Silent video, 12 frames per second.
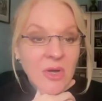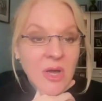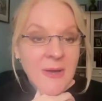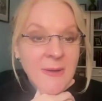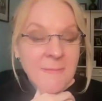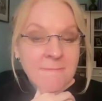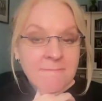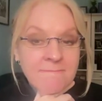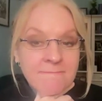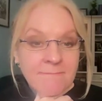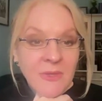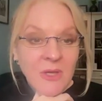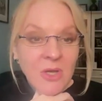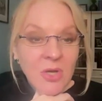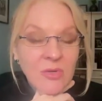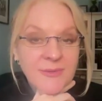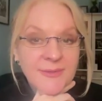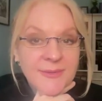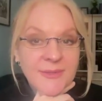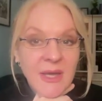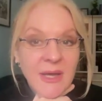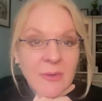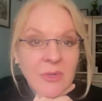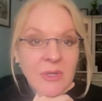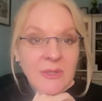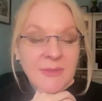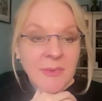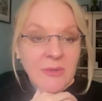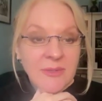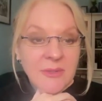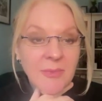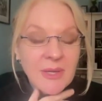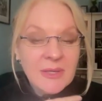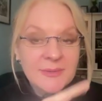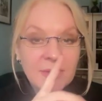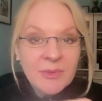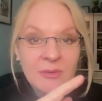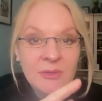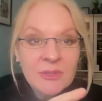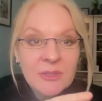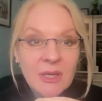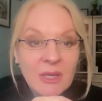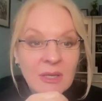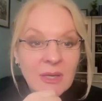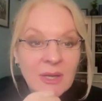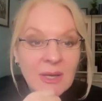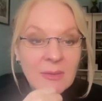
hosts our spirit space community